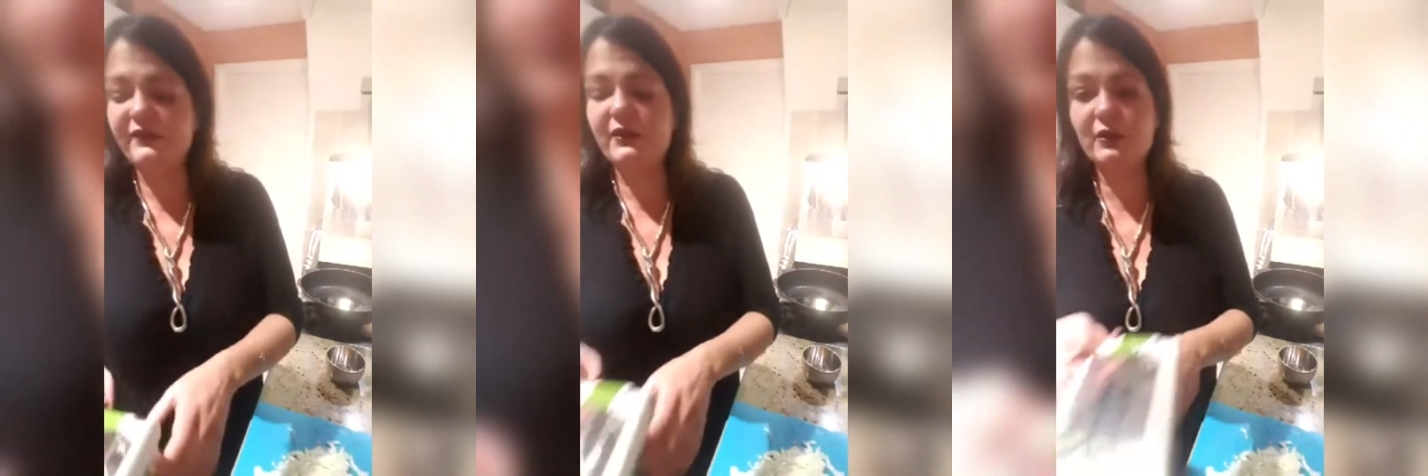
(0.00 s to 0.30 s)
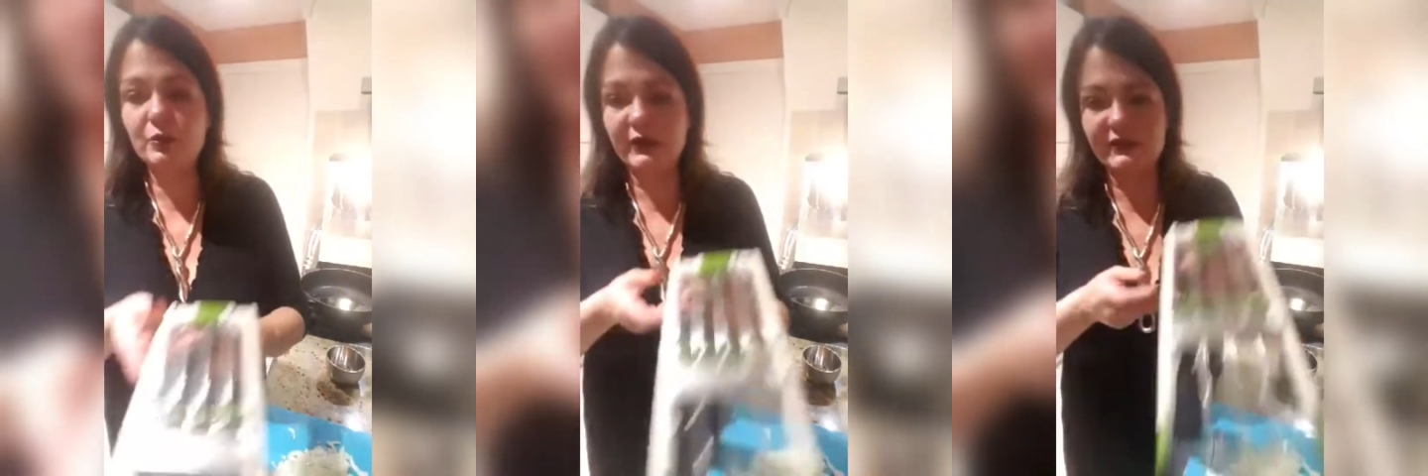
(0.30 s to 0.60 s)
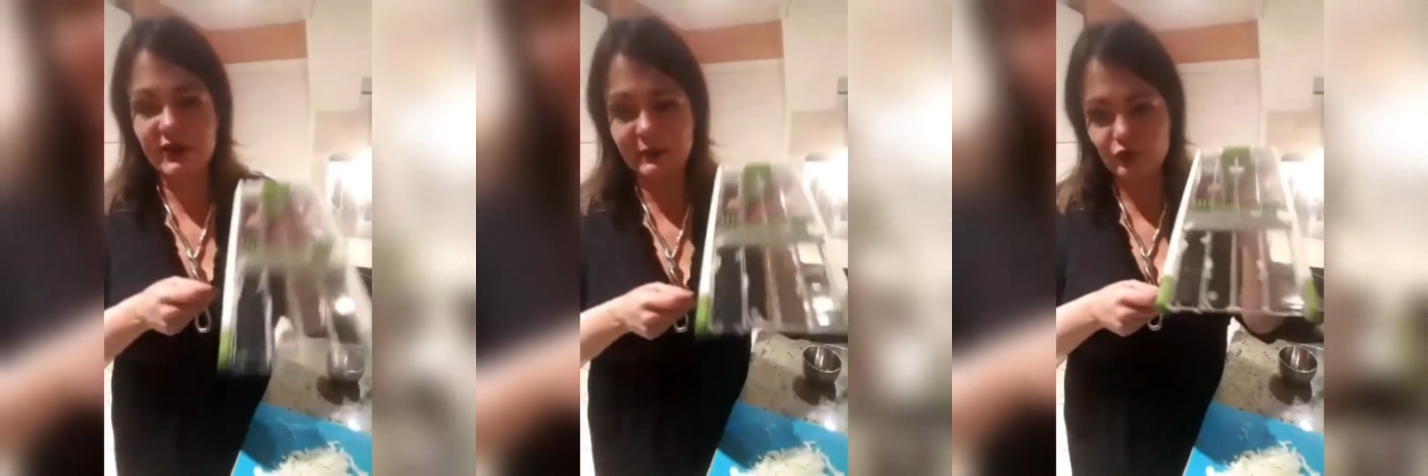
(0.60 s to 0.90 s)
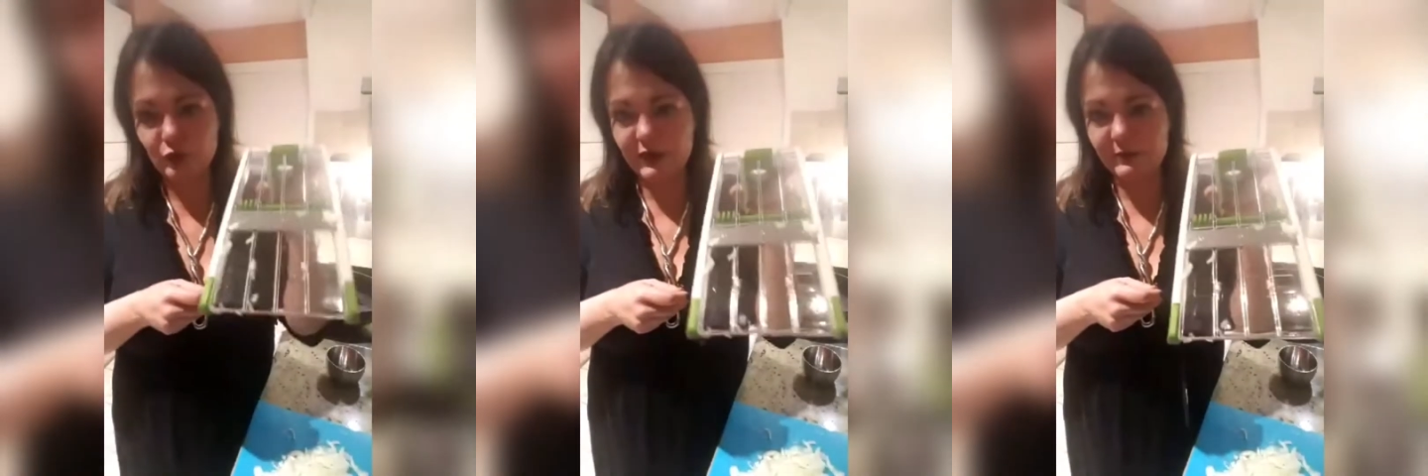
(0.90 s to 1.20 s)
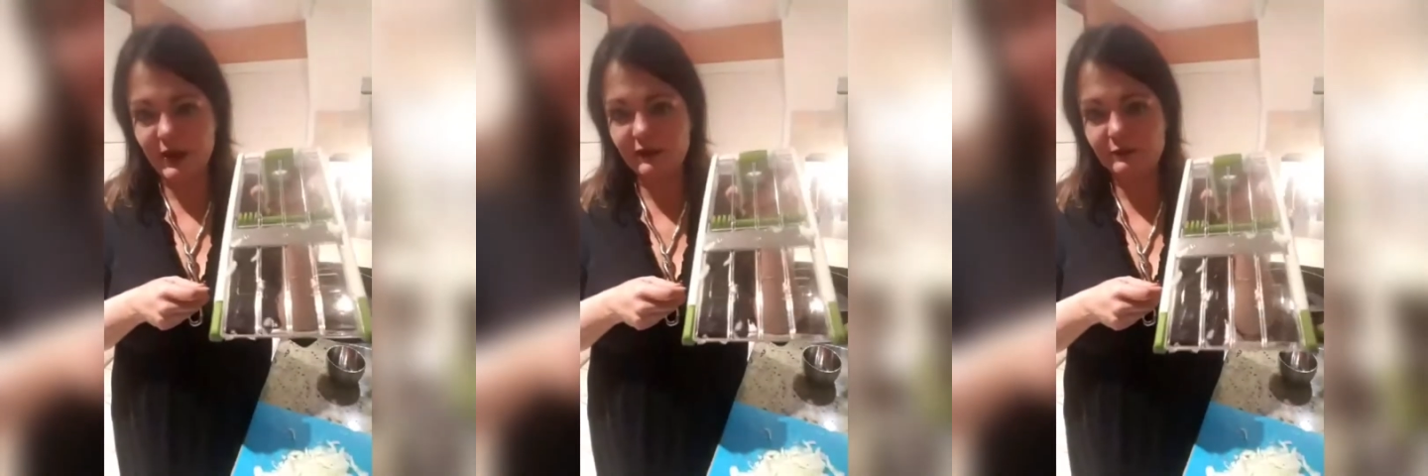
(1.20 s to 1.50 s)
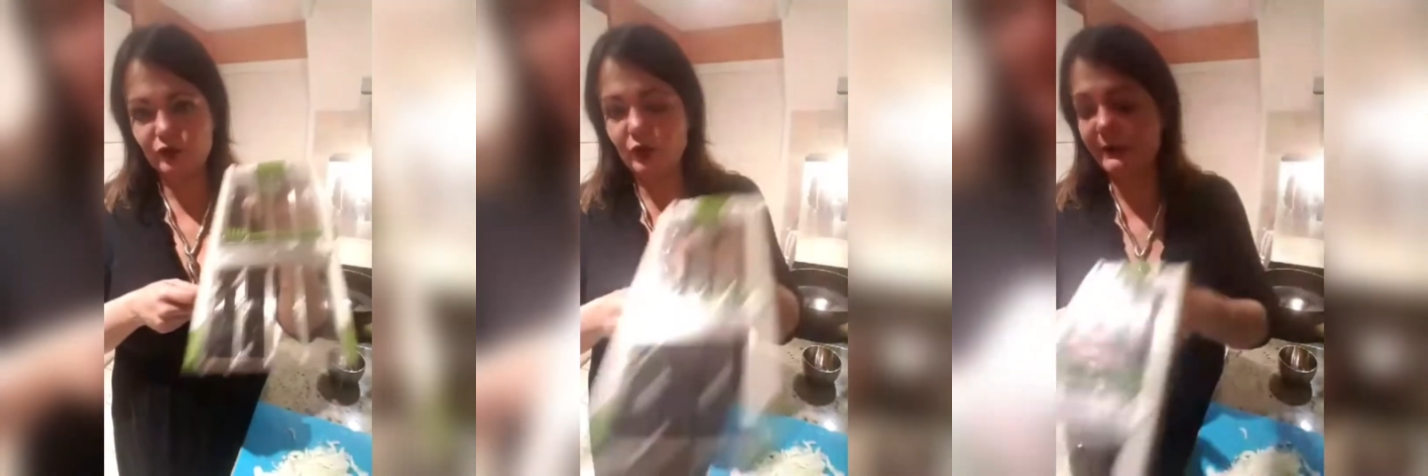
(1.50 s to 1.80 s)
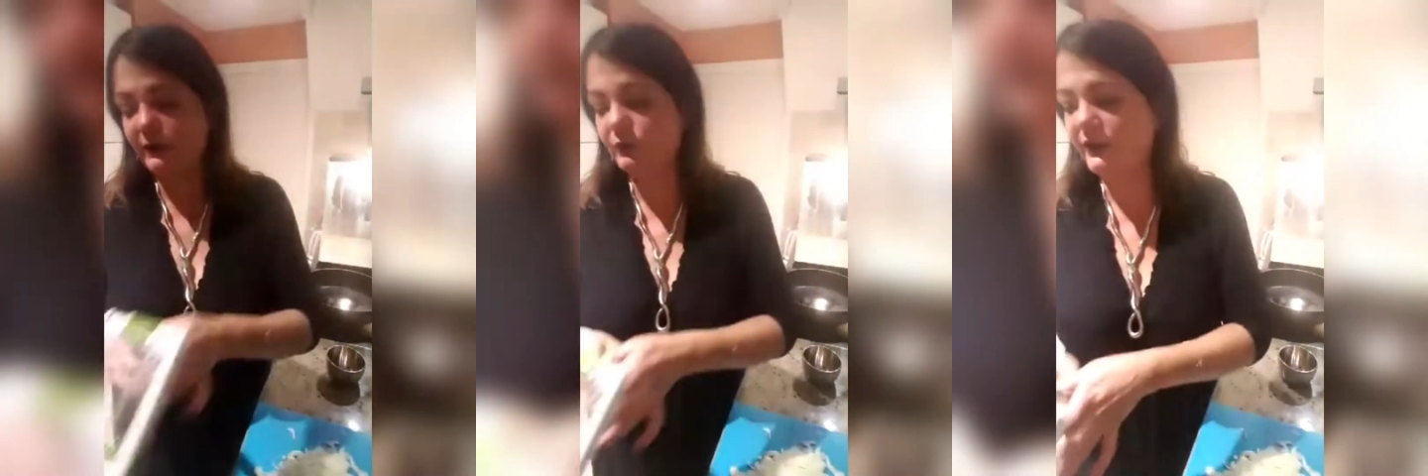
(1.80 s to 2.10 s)
you don't know what I'm talking about
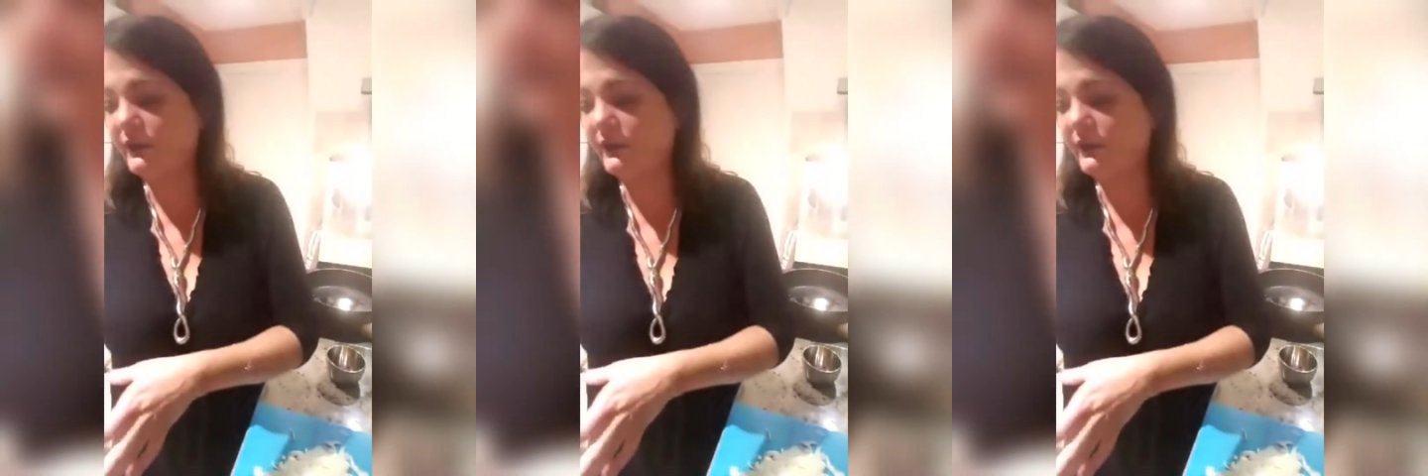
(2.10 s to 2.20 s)
one of